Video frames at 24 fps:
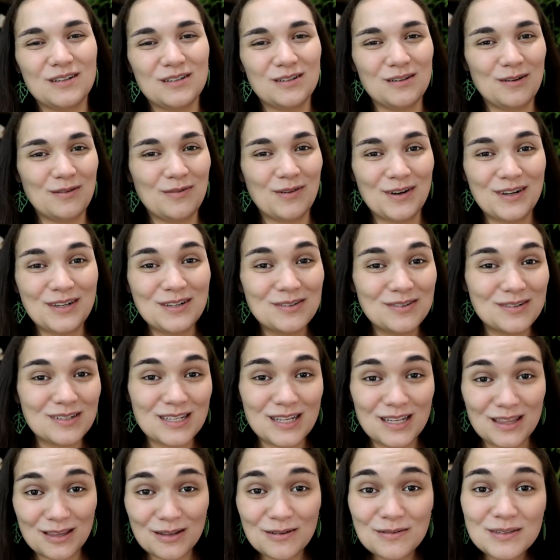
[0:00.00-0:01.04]
So if you're
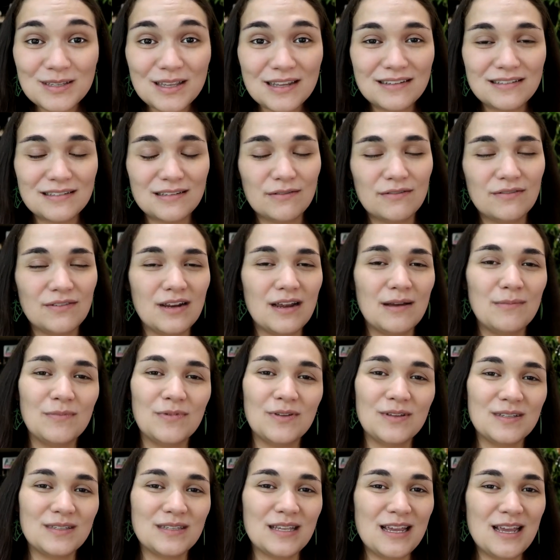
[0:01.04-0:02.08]
interested in those kinds of
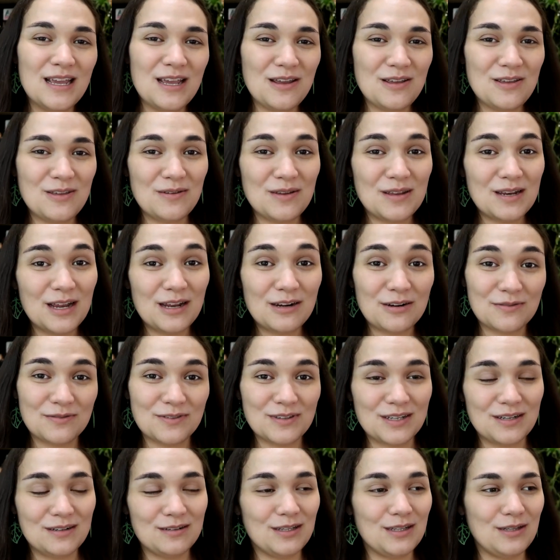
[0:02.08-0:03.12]
rambles, you can head over
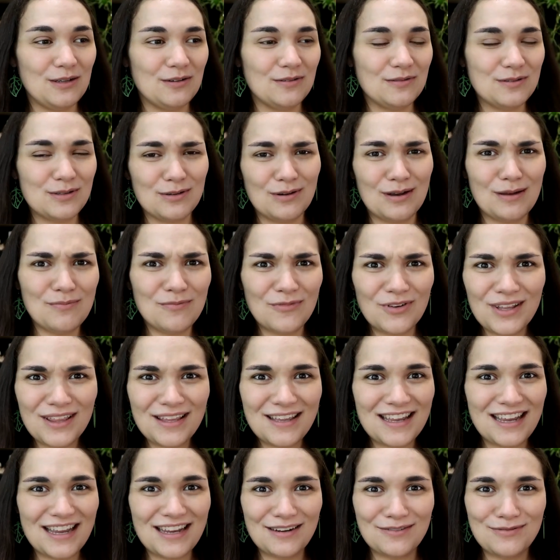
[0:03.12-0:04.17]
there too. So I'm
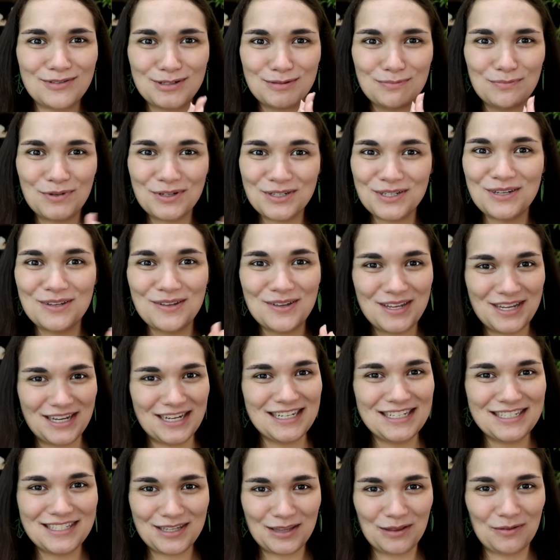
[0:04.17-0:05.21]
really kind of just pushing you
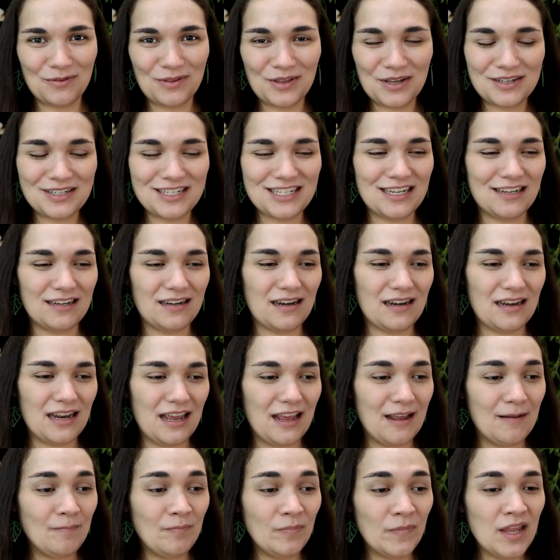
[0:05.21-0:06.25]
guys to the vlog channel
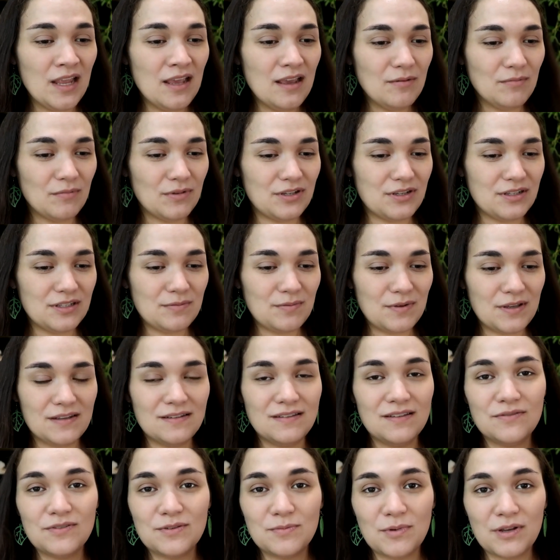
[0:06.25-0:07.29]
today, but just because
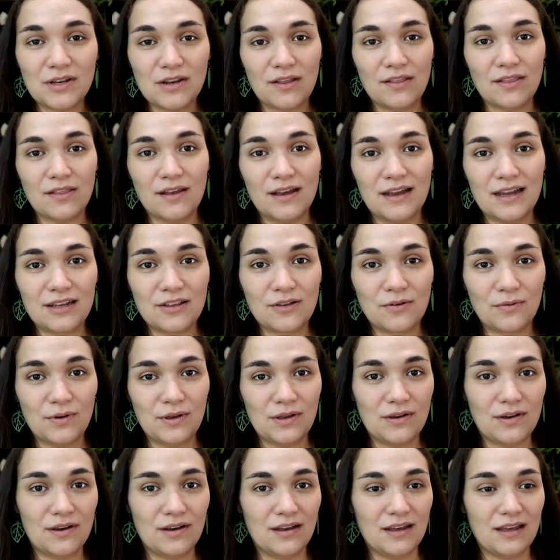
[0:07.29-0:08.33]
there's been a lot
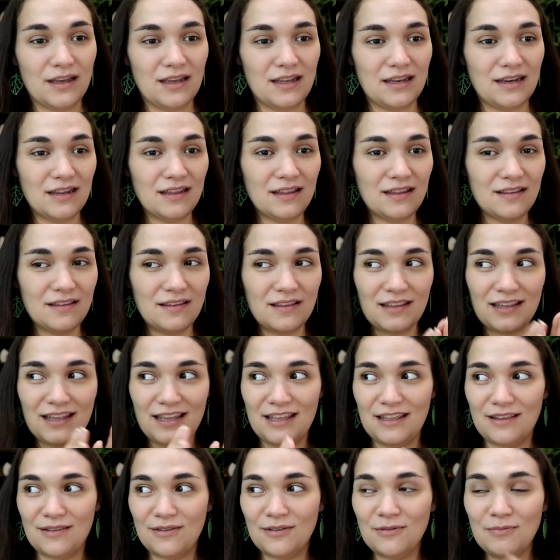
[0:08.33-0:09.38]
going on
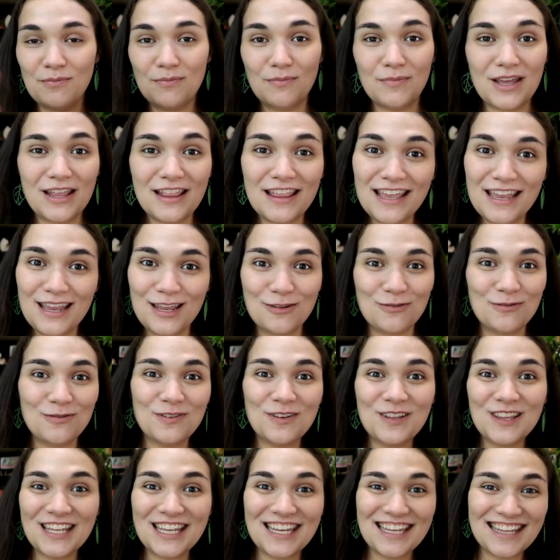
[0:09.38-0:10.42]
in my life
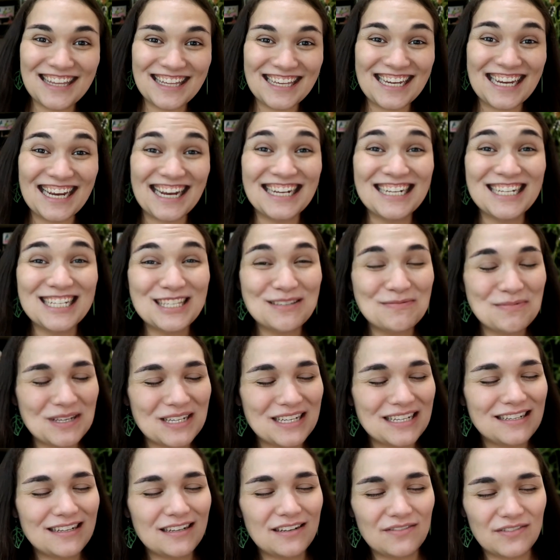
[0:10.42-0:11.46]
lately and it's been
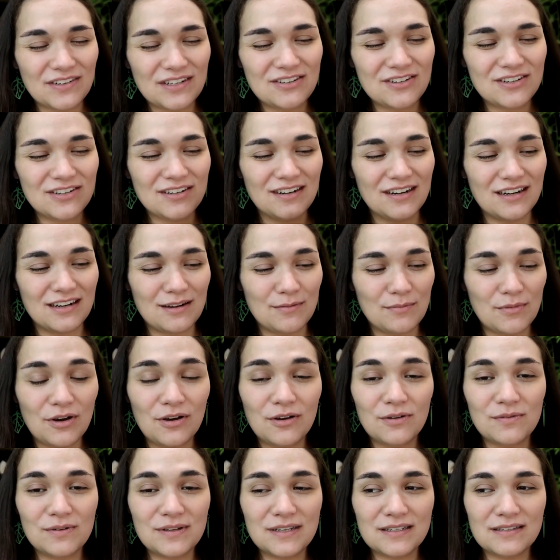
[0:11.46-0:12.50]
an adventure and I'm
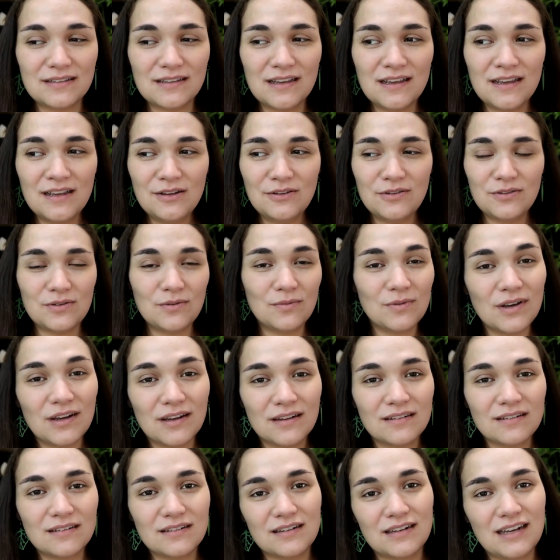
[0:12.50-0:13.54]
always so
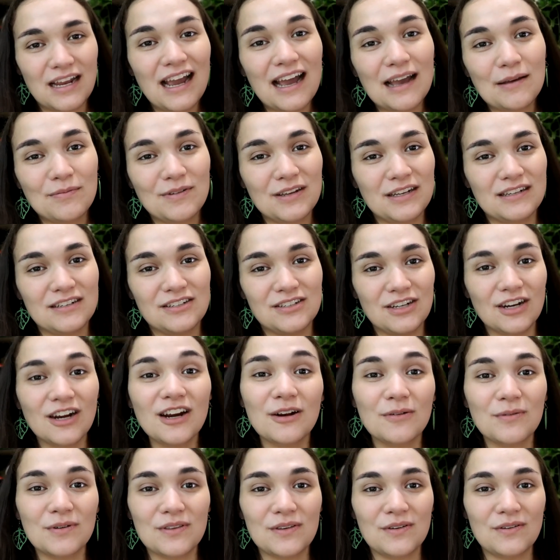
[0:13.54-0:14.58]
honored and happy to share
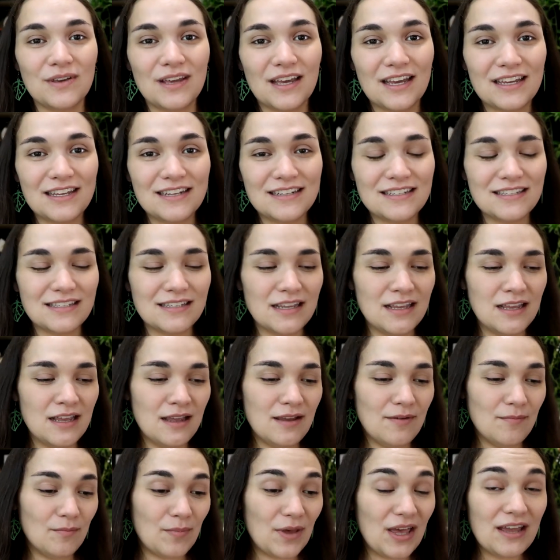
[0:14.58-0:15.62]
it with you guys.
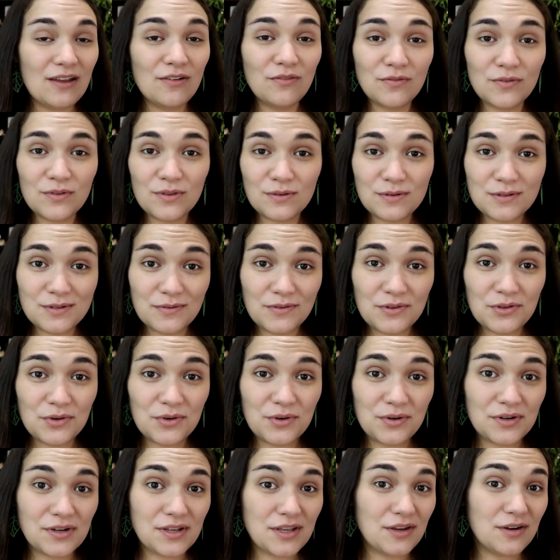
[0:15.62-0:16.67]
But for those of you
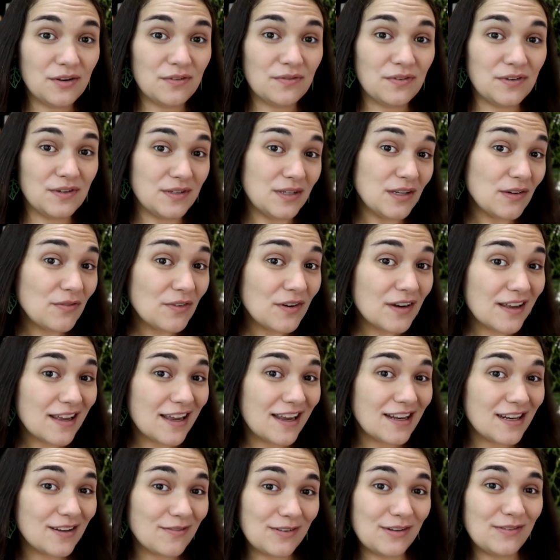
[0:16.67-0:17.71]
who are here for a different
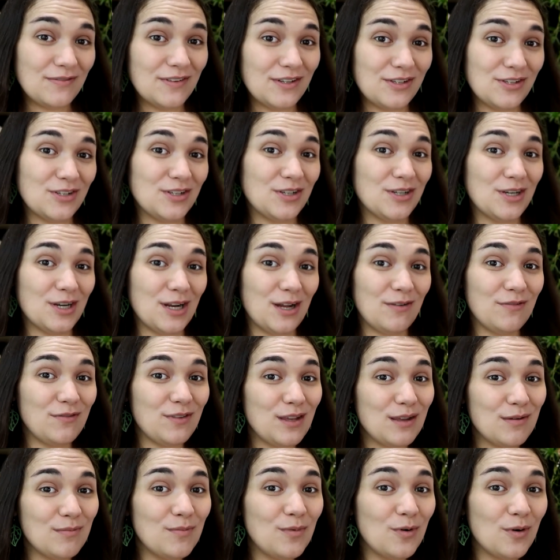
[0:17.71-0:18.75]
kind of adventure of
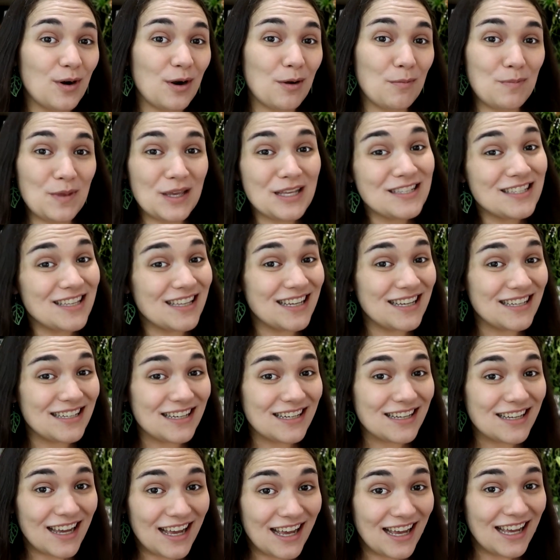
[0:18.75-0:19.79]
the more
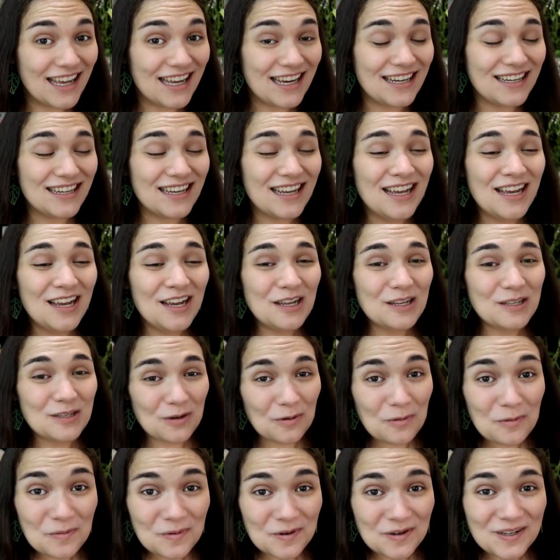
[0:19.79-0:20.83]
pixelated kind,
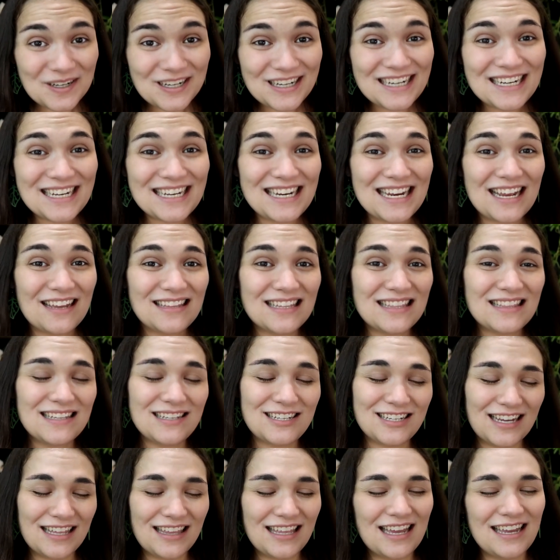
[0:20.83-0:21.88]
don't worry, now that the
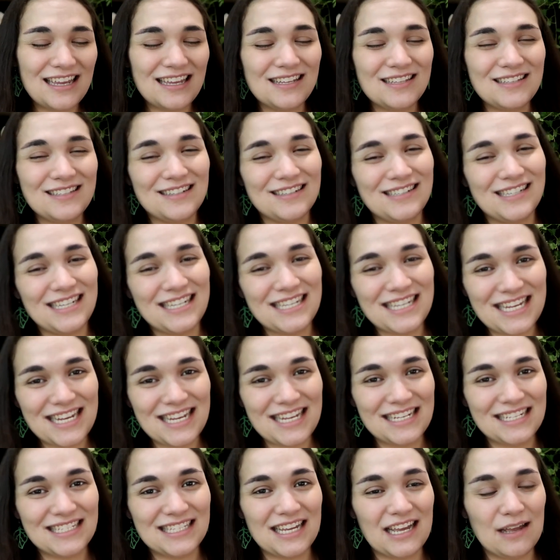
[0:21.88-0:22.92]
jet lag is starting to
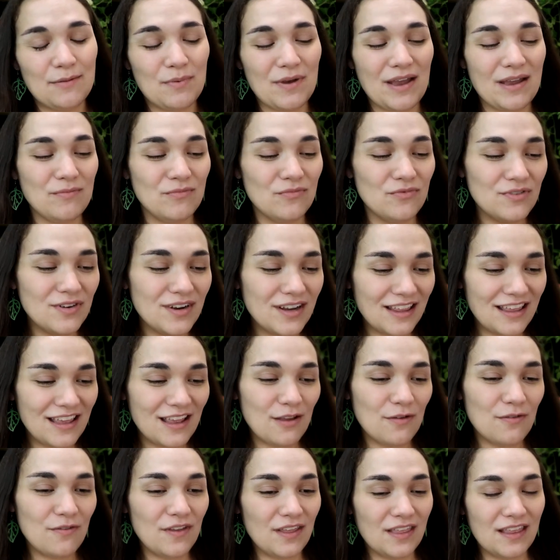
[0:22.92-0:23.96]
ease up, I'm
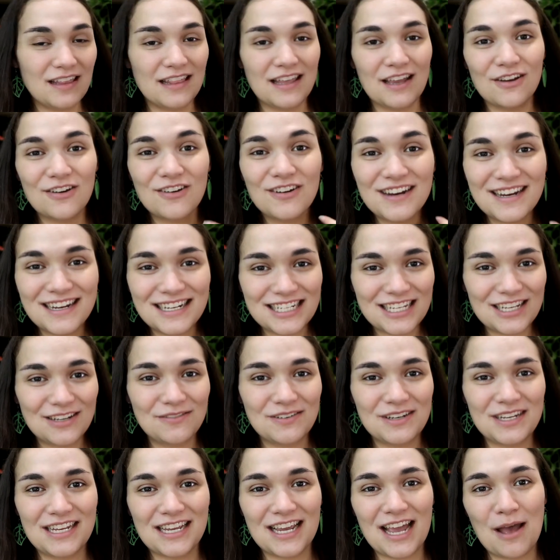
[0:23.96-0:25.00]
really feeling that
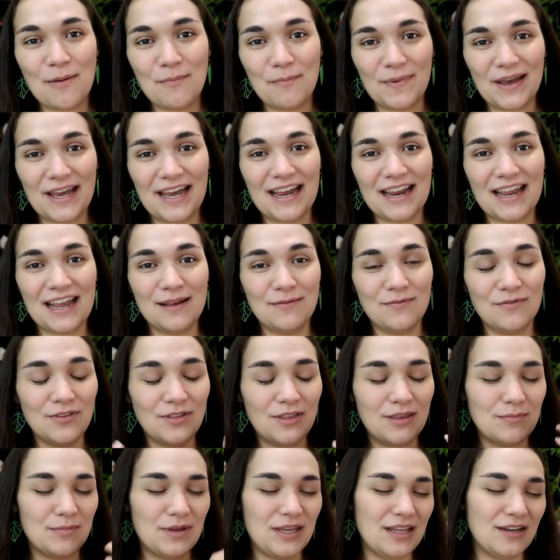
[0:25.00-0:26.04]
creativity come back. I'm
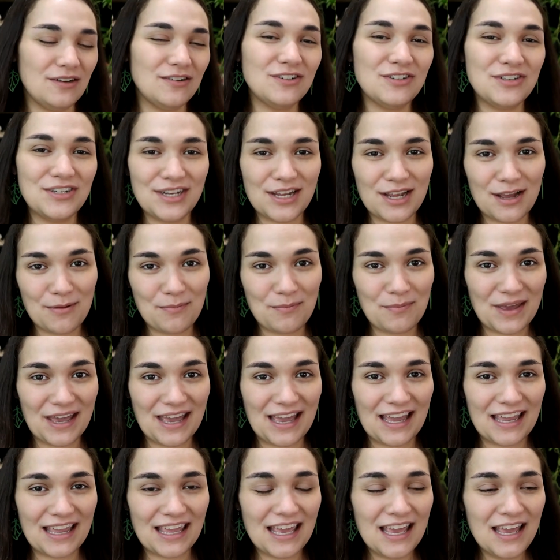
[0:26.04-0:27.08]
feeling my energy come
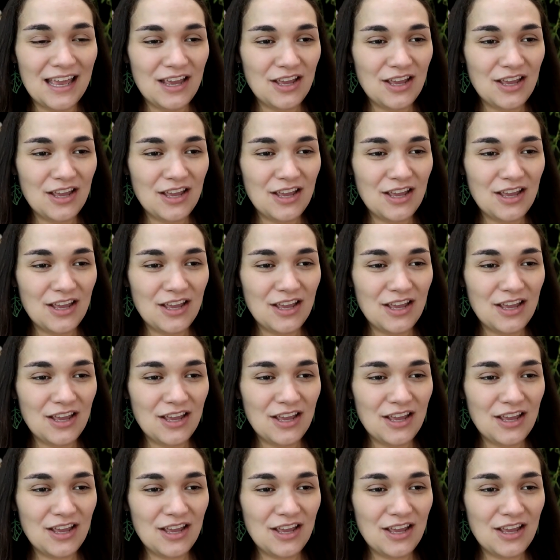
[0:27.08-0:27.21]
back.